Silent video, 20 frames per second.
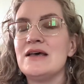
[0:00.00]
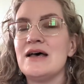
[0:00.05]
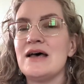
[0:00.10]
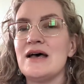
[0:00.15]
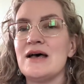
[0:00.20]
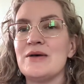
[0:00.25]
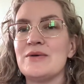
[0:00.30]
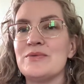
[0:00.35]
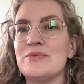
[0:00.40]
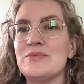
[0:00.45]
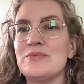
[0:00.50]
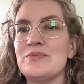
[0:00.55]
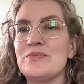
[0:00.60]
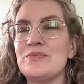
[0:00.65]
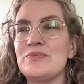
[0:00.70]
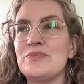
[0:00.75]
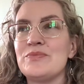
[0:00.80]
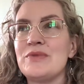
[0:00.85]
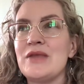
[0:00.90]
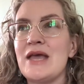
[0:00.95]
um,
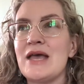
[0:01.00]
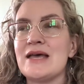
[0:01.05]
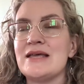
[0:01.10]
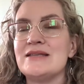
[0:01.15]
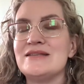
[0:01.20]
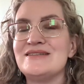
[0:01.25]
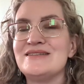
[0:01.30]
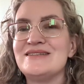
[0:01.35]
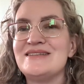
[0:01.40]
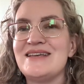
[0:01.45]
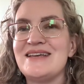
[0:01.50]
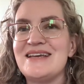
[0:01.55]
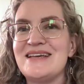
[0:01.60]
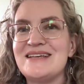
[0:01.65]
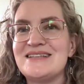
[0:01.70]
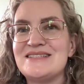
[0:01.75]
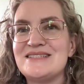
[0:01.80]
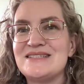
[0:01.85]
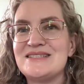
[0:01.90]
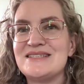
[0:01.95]
and
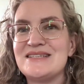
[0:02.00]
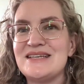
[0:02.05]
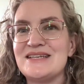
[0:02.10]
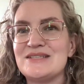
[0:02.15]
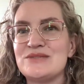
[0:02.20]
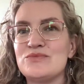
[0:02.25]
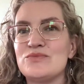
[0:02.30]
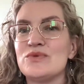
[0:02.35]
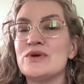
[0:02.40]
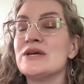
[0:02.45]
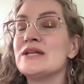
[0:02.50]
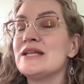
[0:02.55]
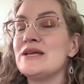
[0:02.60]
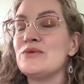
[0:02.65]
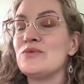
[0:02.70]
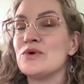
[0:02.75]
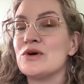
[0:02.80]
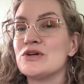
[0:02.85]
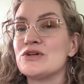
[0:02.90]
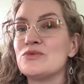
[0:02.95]
it's it's really
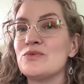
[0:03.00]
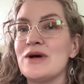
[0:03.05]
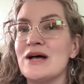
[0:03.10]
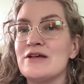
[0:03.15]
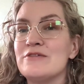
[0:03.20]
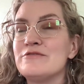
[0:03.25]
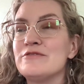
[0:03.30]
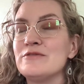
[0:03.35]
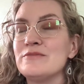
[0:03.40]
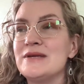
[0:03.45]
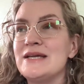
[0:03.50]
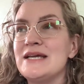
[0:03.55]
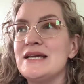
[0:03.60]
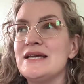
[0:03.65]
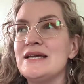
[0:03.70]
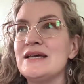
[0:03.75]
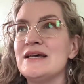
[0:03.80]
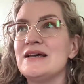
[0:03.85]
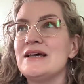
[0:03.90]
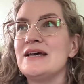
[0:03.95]
worked well for
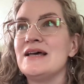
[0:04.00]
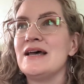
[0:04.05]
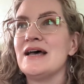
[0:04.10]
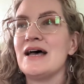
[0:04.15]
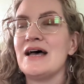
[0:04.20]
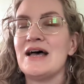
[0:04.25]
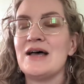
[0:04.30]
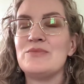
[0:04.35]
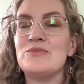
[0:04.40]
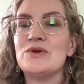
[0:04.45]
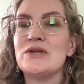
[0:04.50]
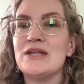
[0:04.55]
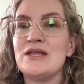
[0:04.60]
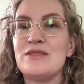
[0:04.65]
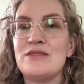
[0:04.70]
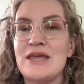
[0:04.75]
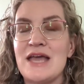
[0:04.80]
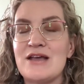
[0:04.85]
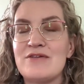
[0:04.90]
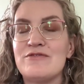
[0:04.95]
me I'm really
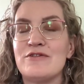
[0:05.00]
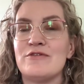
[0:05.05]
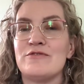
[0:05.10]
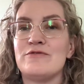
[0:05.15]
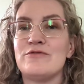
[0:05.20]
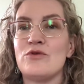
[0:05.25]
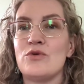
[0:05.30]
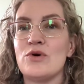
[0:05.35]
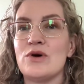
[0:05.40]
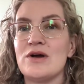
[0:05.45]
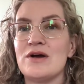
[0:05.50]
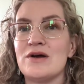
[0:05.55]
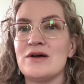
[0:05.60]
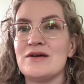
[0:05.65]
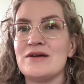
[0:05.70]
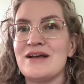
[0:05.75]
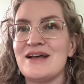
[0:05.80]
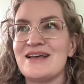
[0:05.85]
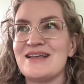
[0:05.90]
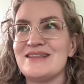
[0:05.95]
thankful
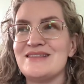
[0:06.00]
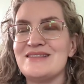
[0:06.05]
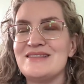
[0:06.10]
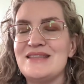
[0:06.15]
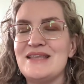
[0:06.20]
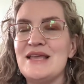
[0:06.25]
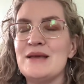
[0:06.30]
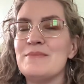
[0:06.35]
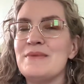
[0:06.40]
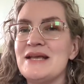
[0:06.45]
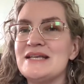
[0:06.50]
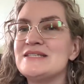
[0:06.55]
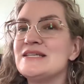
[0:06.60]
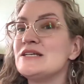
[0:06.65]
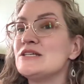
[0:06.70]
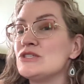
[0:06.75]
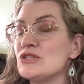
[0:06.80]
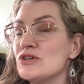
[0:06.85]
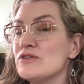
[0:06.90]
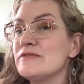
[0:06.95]
for uh, the
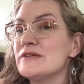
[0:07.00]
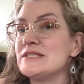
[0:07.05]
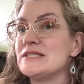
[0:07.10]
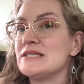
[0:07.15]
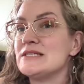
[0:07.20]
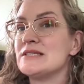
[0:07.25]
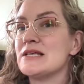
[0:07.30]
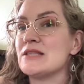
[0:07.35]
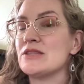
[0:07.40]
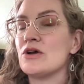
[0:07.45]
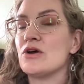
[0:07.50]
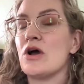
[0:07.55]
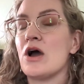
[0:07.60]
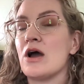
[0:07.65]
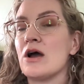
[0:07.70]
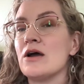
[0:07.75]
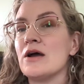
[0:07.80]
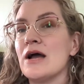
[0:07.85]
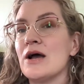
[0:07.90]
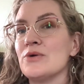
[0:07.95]
amazing services that there
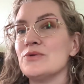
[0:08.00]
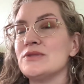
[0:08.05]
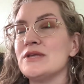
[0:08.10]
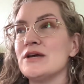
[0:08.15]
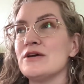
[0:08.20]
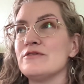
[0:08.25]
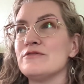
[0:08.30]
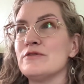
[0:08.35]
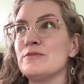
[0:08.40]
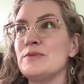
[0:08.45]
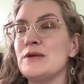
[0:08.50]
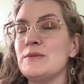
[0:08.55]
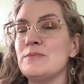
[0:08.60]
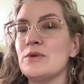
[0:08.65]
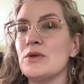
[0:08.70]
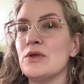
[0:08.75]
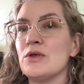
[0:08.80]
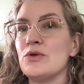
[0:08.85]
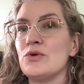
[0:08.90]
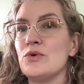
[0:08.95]
are out there for
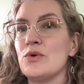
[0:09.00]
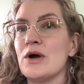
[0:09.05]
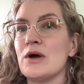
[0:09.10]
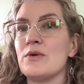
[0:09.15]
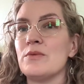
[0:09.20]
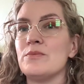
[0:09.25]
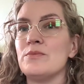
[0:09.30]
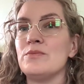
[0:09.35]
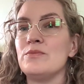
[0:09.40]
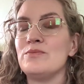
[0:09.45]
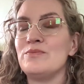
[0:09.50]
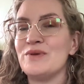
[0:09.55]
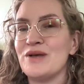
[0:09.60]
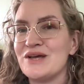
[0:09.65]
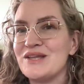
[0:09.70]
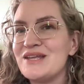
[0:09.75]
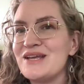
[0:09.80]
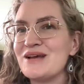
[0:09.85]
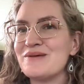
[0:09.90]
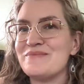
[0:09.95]
people who are
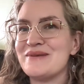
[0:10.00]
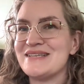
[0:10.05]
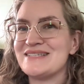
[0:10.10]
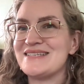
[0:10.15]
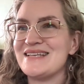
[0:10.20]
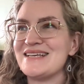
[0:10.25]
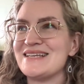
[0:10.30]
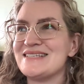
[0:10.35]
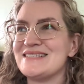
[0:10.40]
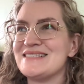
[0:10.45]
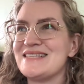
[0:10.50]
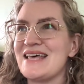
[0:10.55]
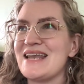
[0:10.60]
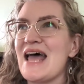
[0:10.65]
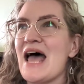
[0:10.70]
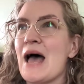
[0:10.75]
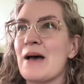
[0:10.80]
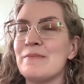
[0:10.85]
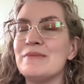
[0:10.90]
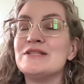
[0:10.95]
building a business that
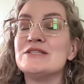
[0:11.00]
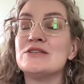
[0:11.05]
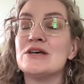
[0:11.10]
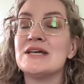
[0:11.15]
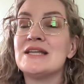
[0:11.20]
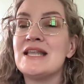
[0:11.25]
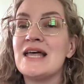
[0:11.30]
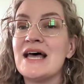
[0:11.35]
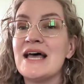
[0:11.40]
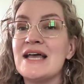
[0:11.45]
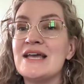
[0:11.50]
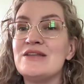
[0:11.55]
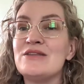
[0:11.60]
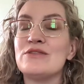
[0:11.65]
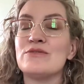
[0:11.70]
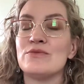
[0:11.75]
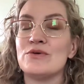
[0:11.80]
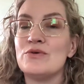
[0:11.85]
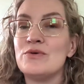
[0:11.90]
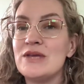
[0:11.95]
happens online
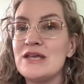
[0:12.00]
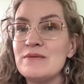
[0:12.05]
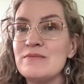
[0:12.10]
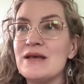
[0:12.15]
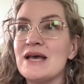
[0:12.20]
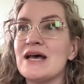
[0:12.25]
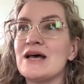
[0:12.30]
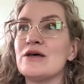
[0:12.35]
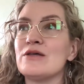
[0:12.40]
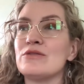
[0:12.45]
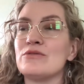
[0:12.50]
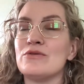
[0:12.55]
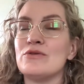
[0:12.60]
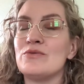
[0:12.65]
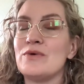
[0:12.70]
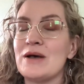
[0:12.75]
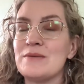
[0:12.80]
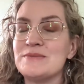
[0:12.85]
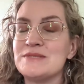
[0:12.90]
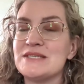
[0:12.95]
through email, through
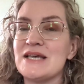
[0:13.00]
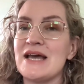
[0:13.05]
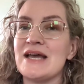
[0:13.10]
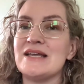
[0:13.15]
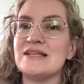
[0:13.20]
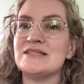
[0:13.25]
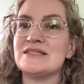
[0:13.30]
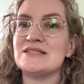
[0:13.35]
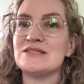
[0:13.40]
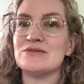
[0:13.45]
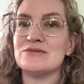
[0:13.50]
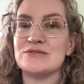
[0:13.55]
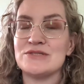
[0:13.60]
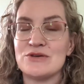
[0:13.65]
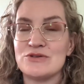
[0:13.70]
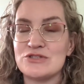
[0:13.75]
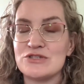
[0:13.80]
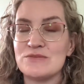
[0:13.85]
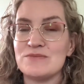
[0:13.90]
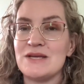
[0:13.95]
websites, through
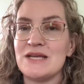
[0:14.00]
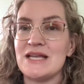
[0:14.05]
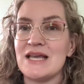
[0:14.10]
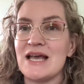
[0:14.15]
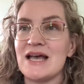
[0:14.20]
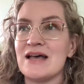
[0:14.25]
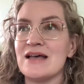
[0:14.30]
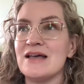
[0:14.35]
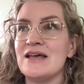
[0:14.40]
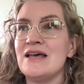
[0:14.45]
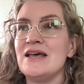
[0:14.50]
social media,